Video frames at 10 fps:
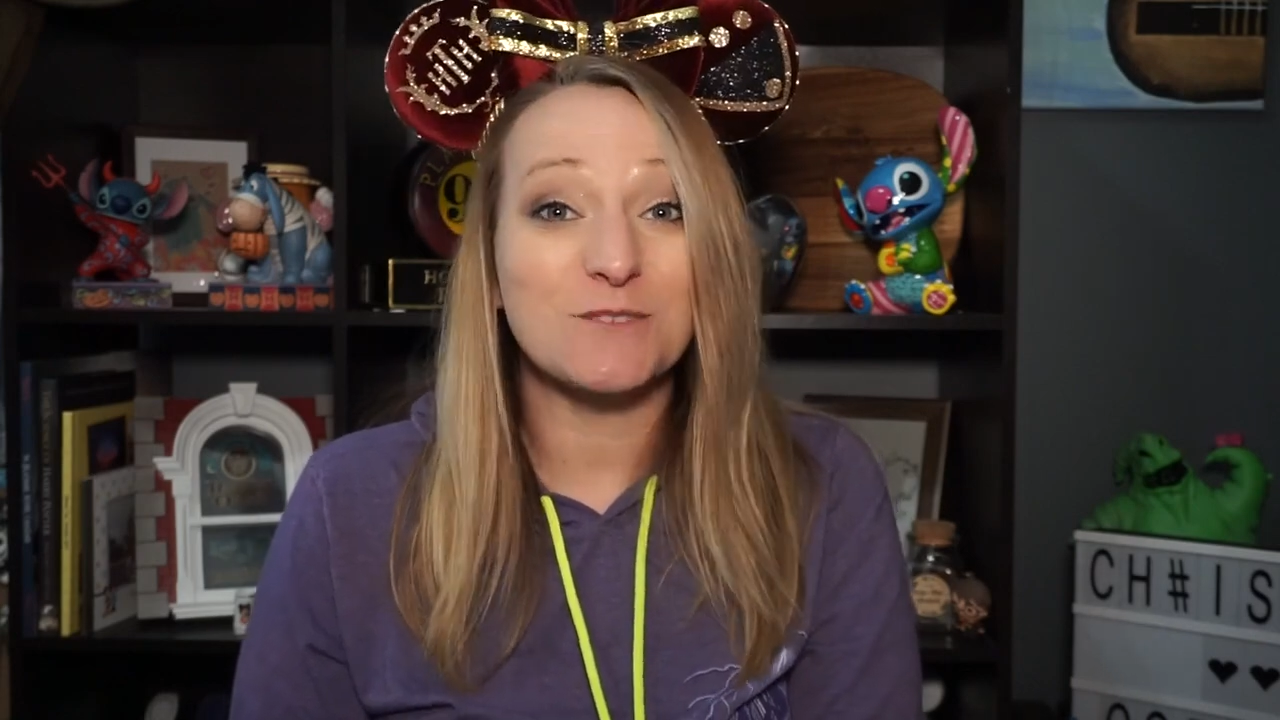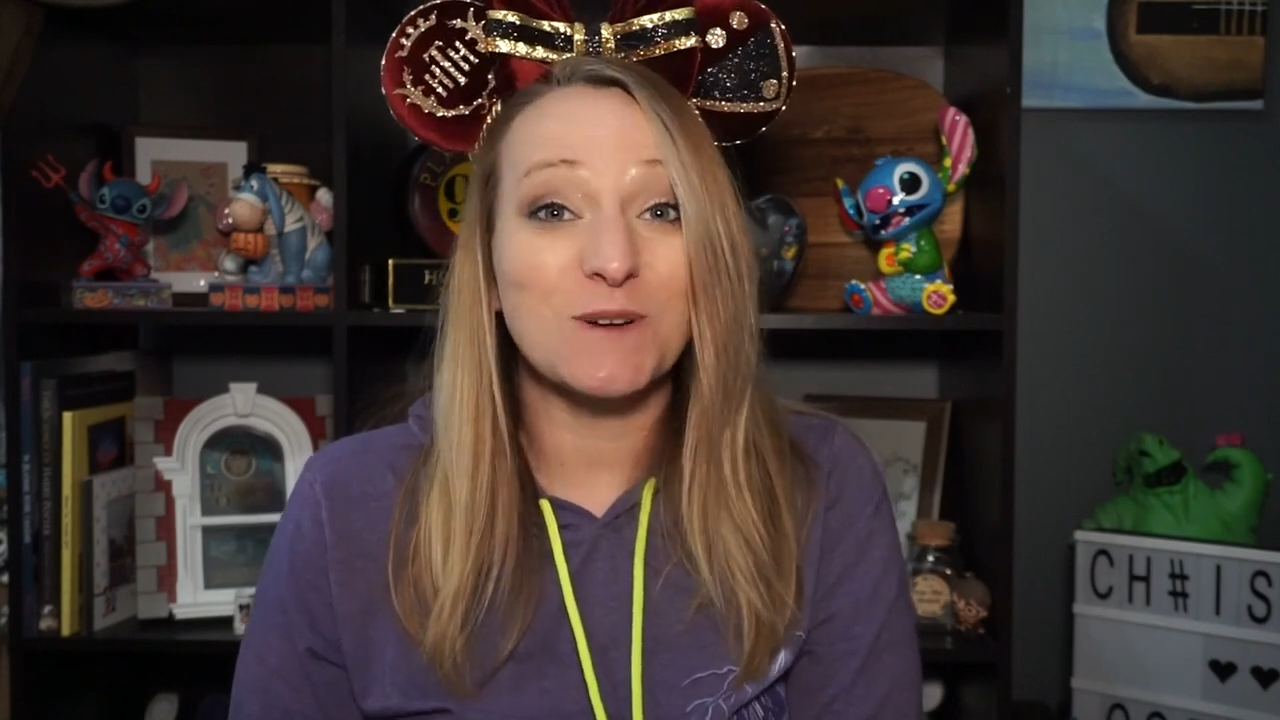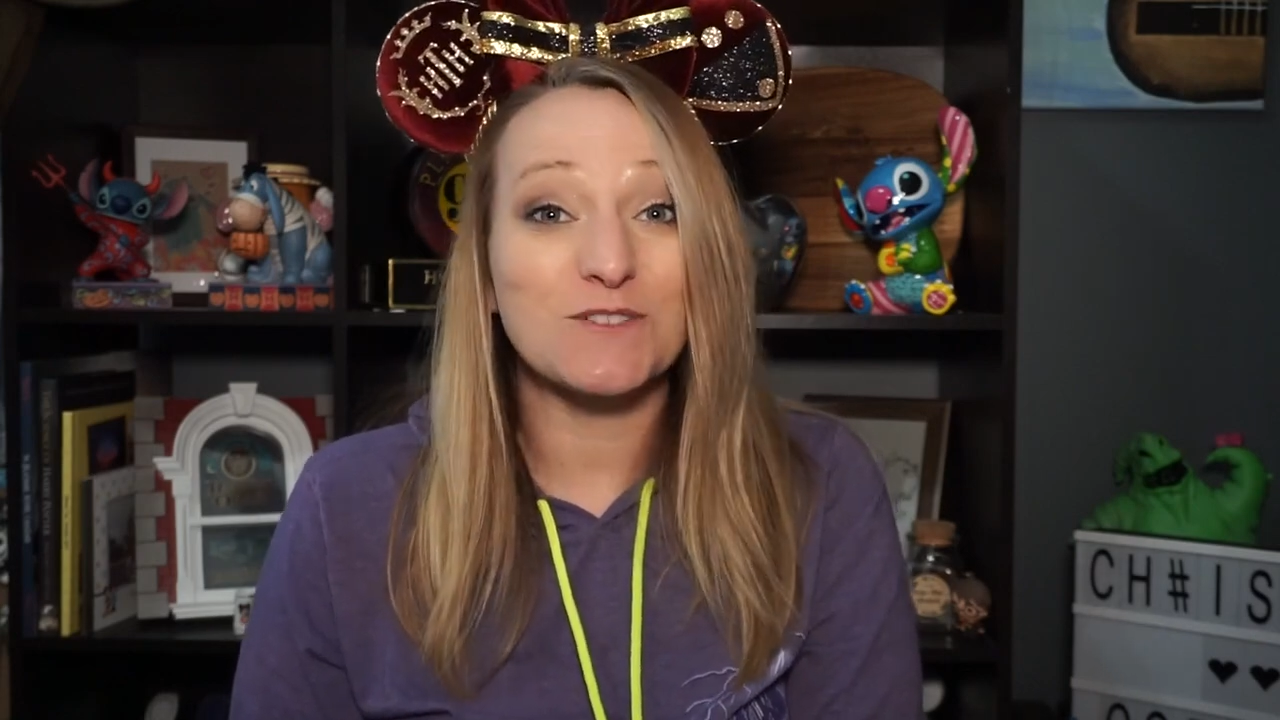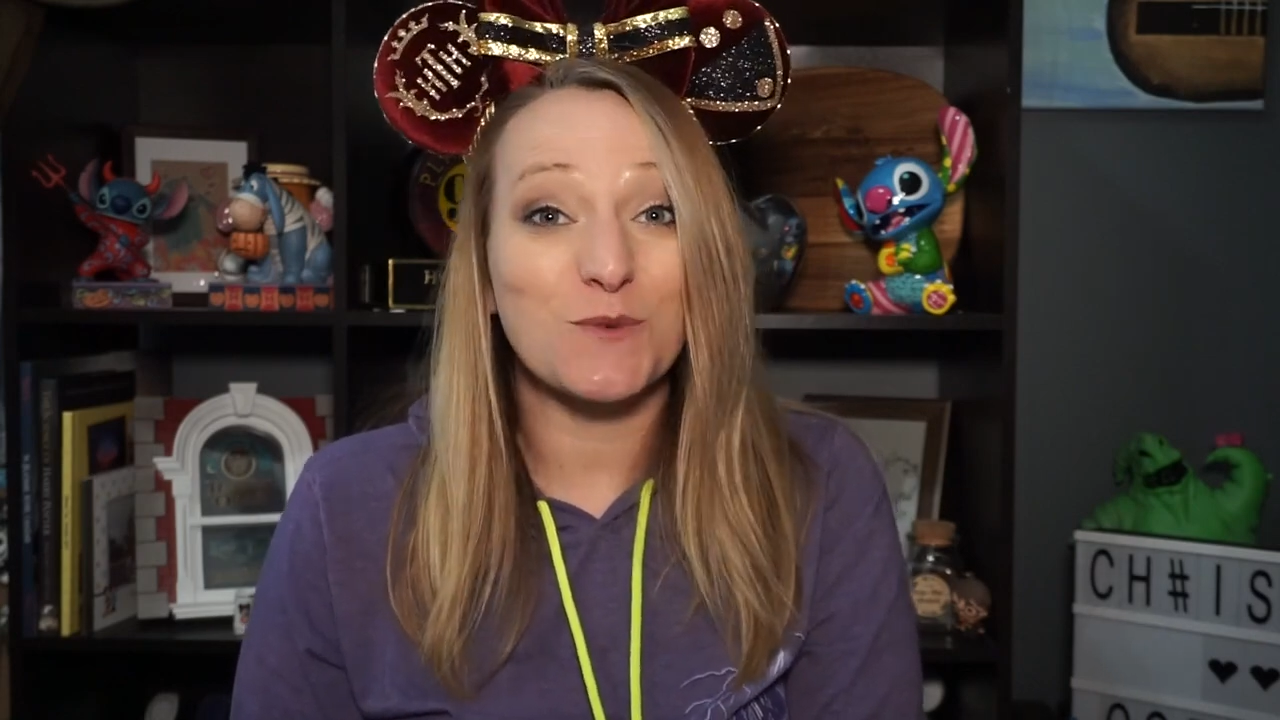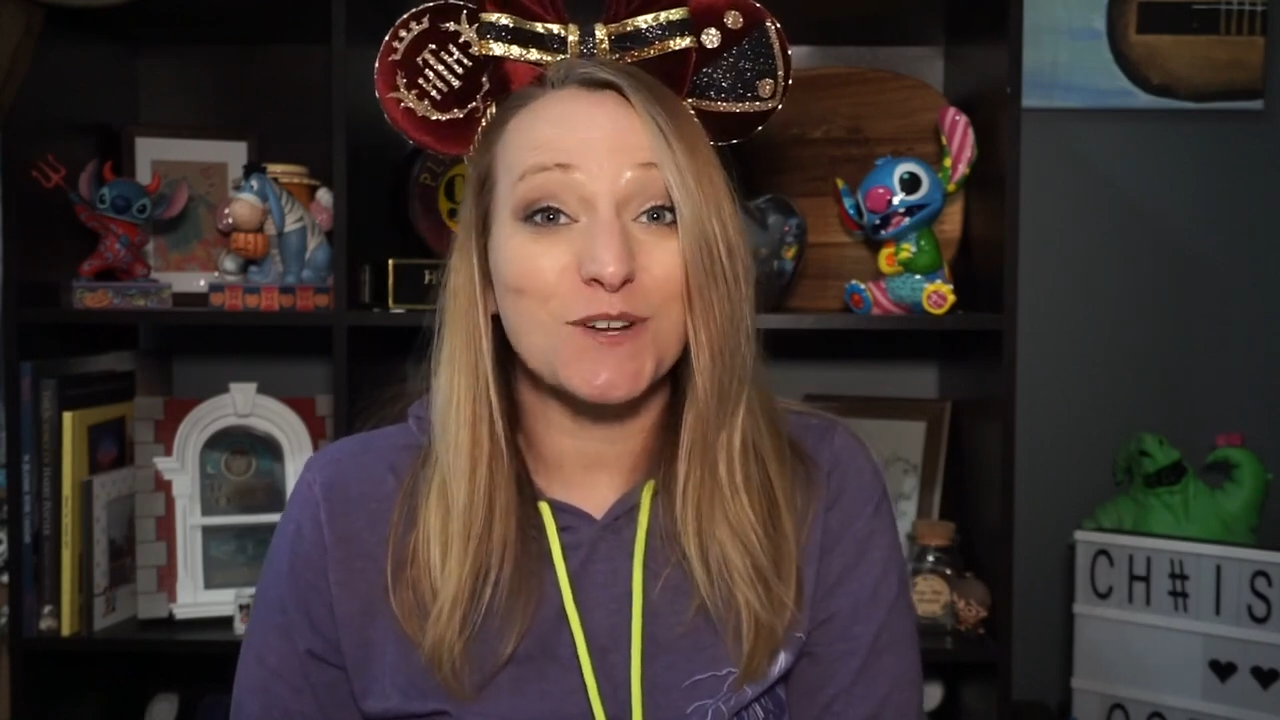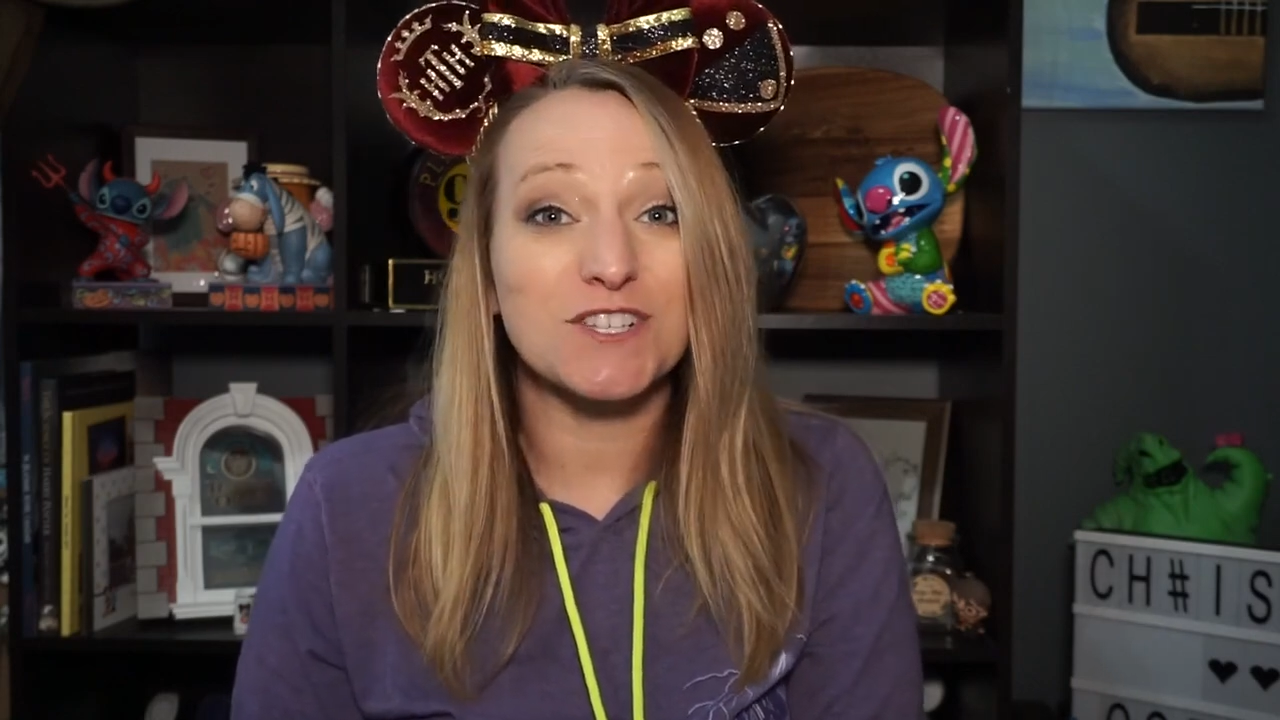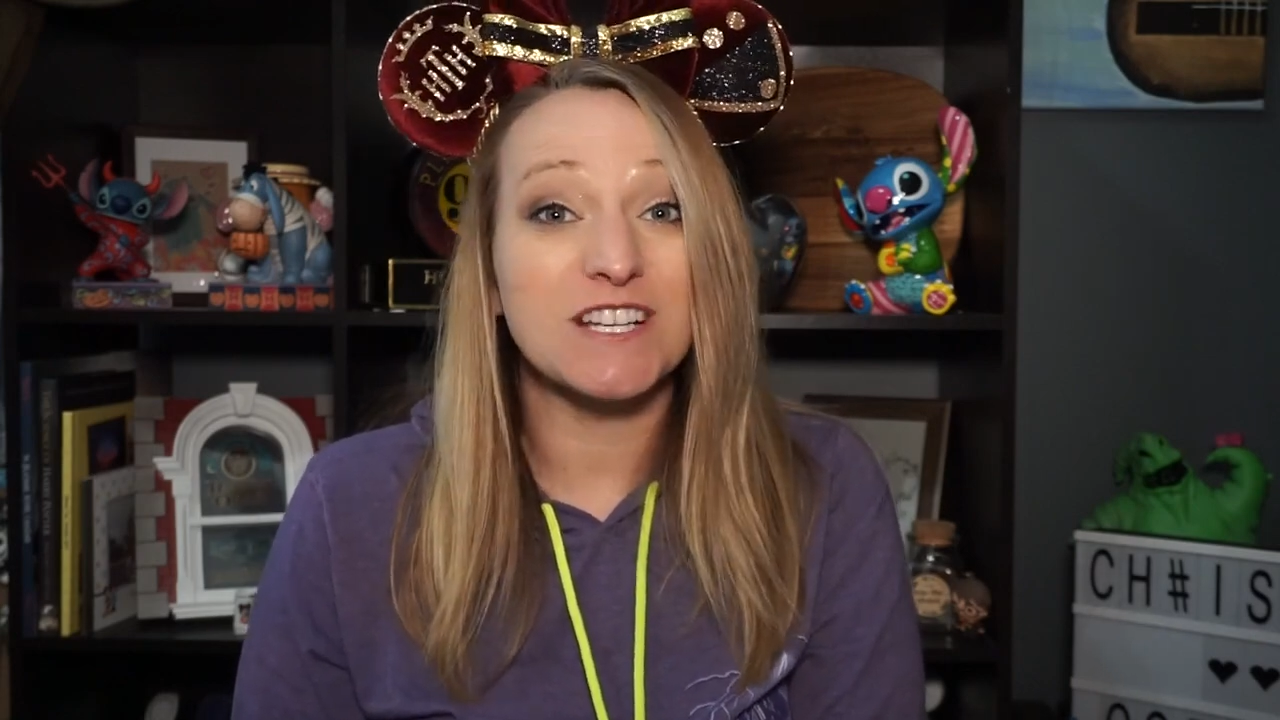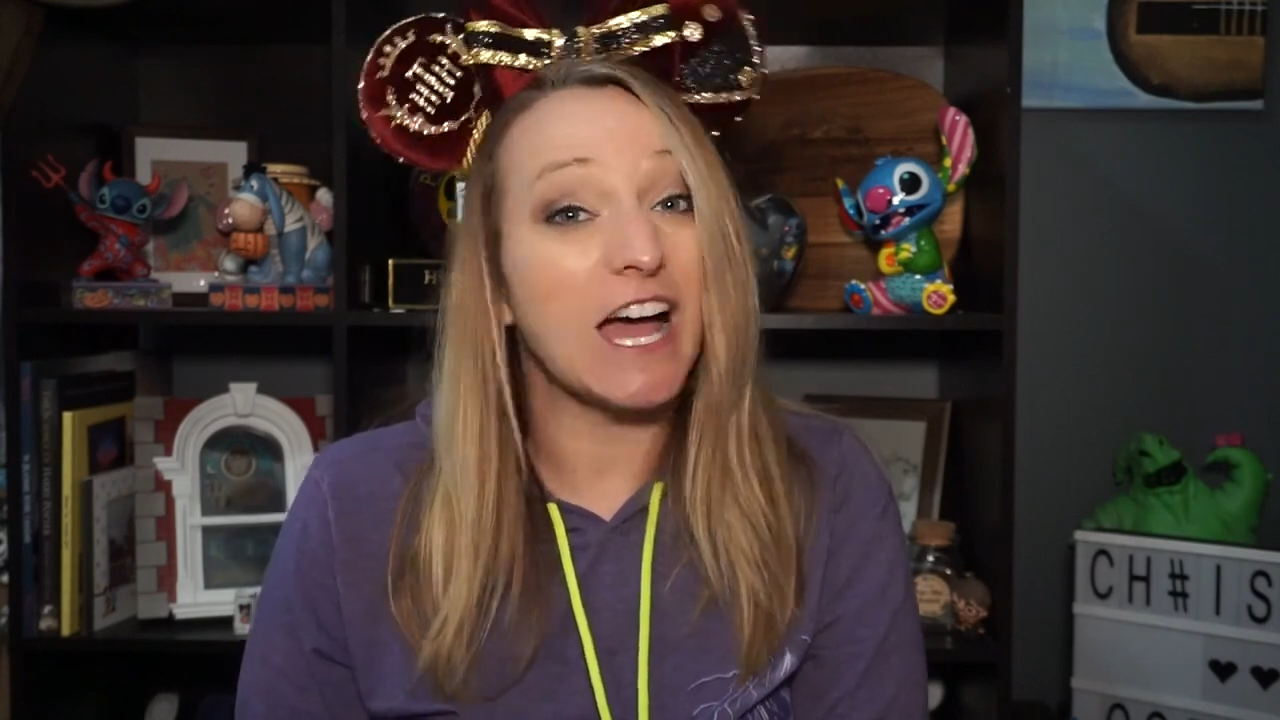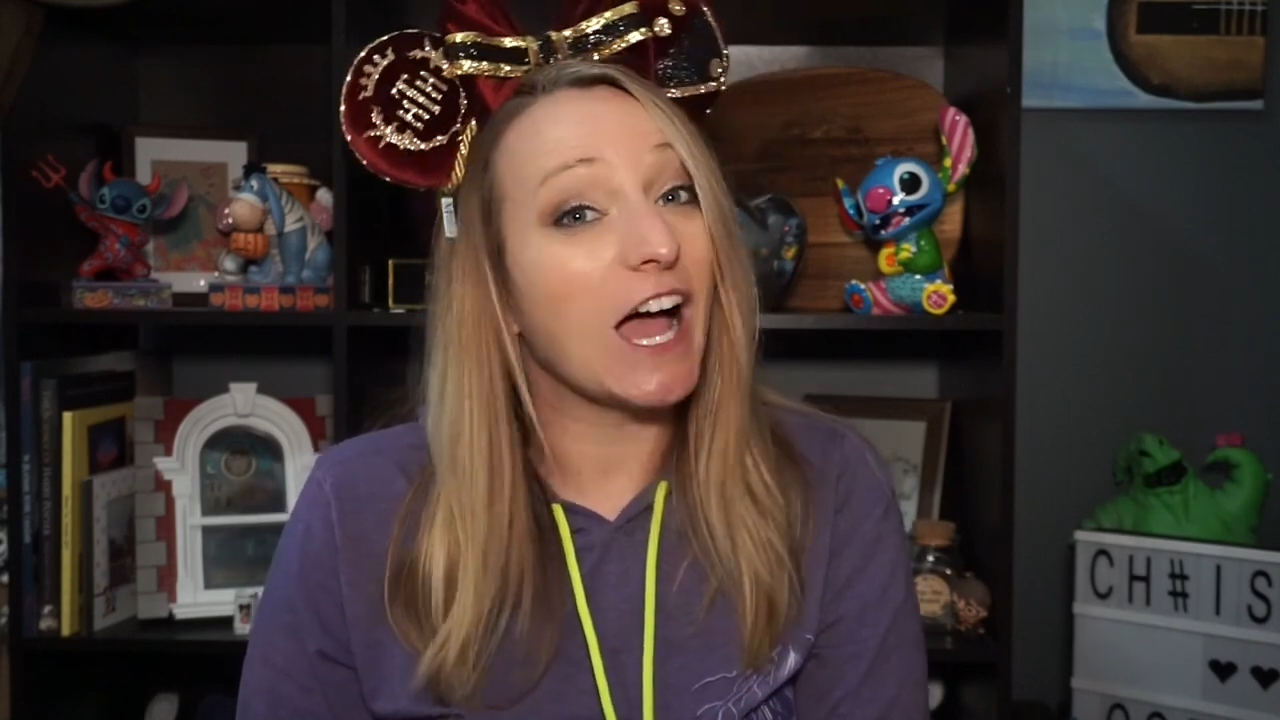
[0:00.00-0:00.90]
so much for watching.